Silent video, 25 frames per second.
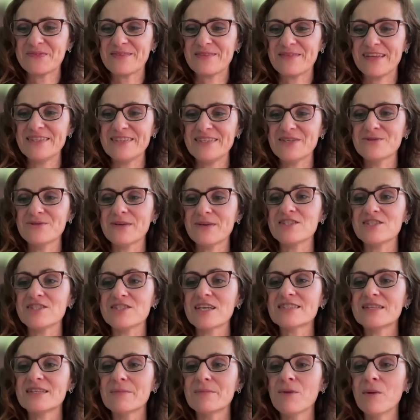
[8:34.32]
That's a good one.
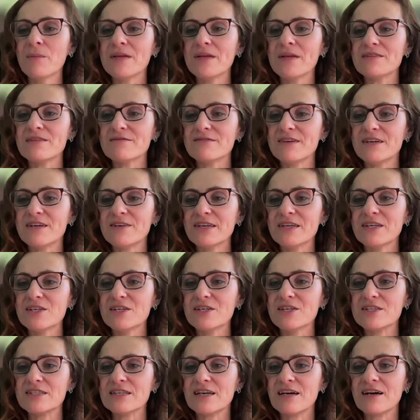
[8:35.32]
Just a moment. Very
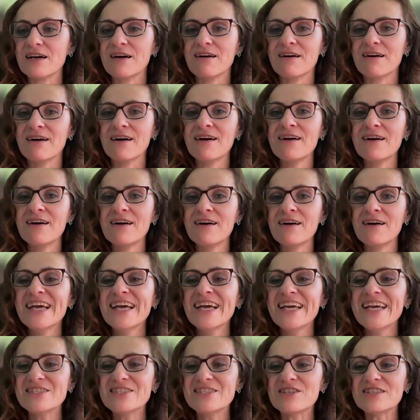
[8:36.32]
good.
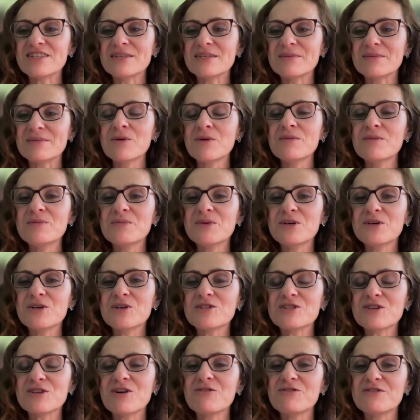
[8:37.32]
He saw just a moment
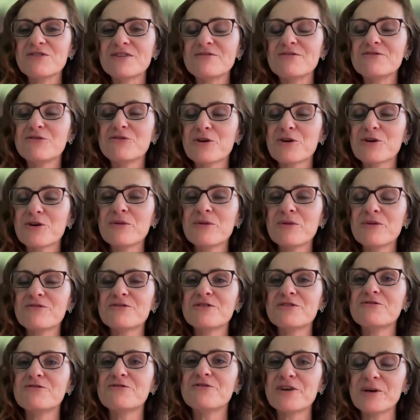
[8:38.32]
because of the form of the
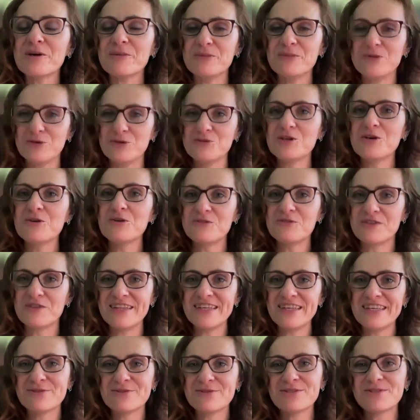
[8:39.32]
verb. You know
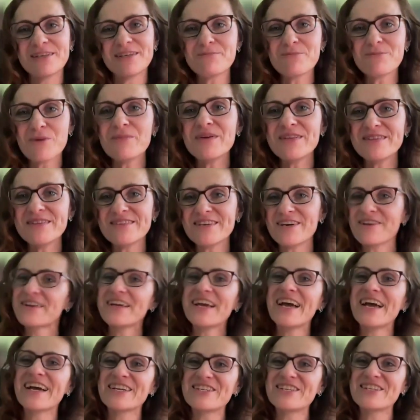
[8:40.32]
that it was a momentary
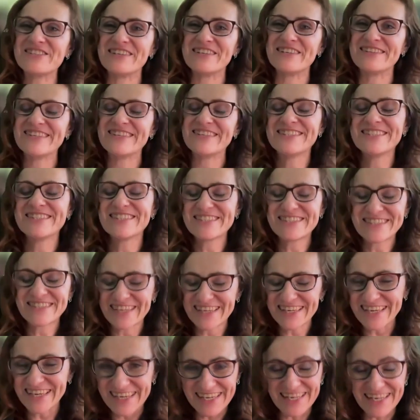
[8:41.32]
action. It's just
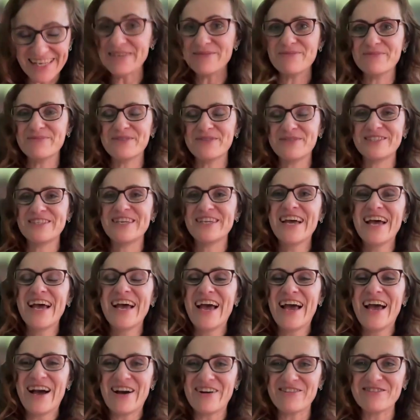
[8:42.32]
like a glimpse
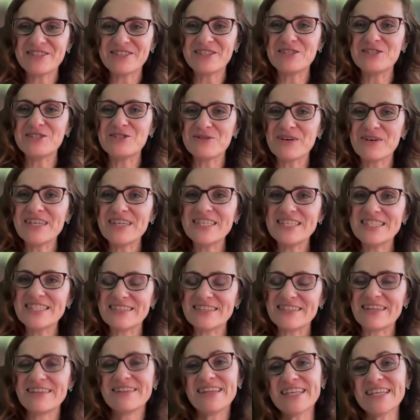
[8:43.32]
of a
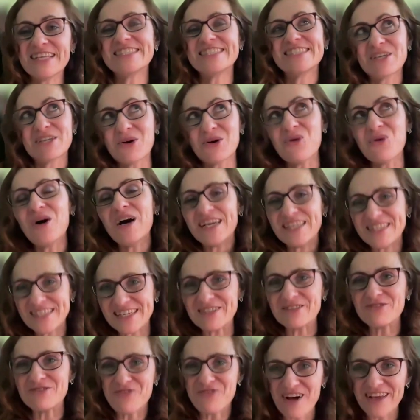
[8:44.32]
situation. That's quite
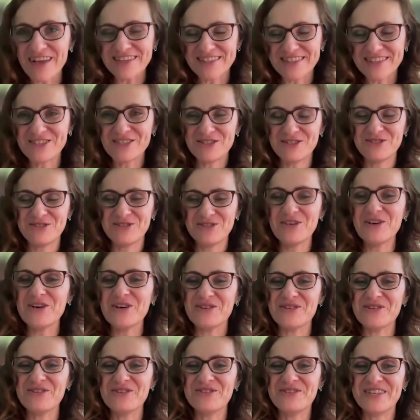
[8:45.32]
advanced to
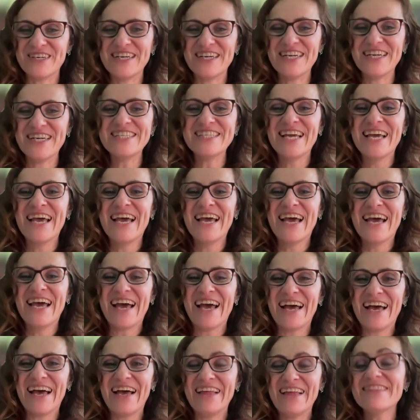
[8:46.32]
know, right?
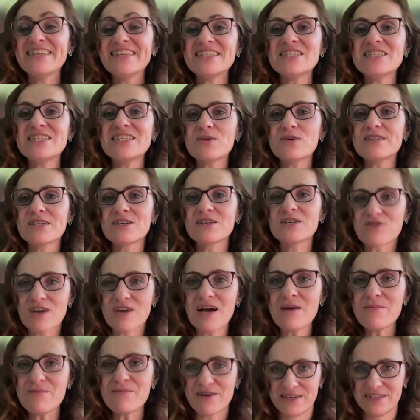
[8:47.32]
And this is what the
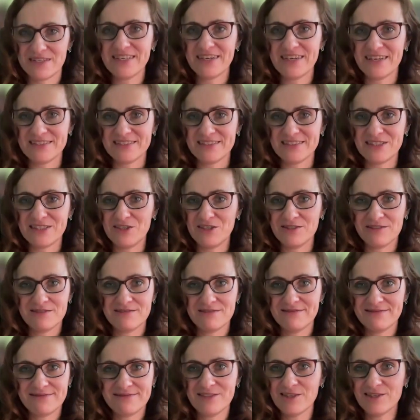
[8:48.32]
grammar tells you,
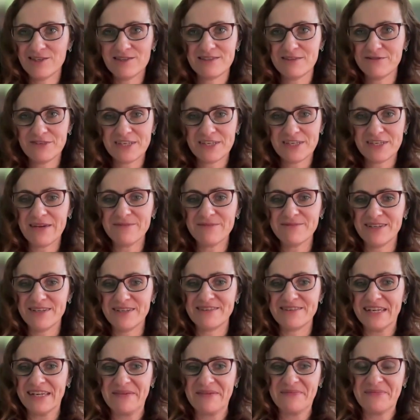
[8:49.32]
not the
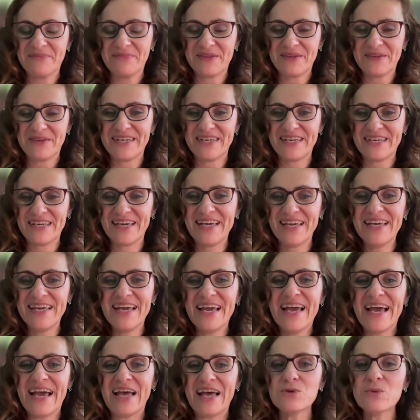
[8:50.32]
vocabulary. Okay.
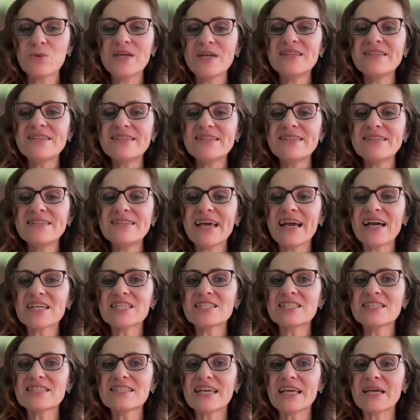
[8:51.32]
And when did the
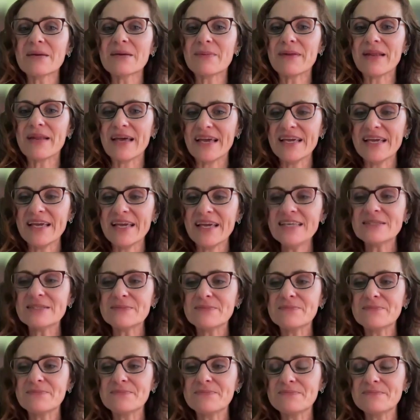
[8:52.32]
action take
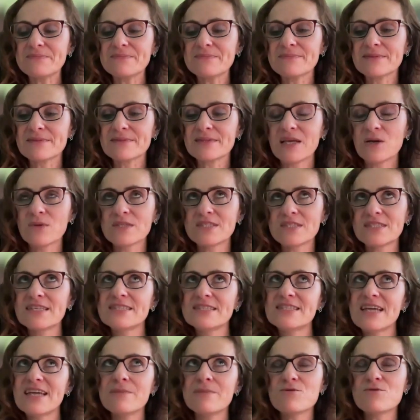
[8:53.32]
place? Like, what's
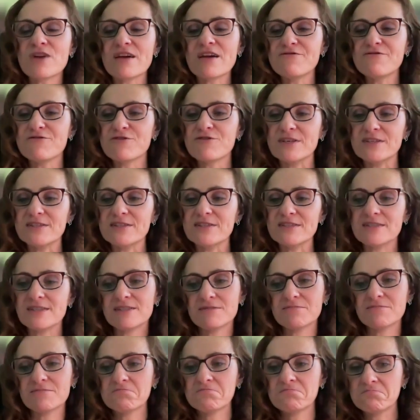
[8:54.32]
the time
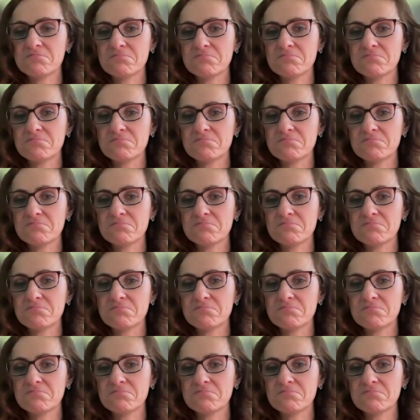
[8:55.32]
reference?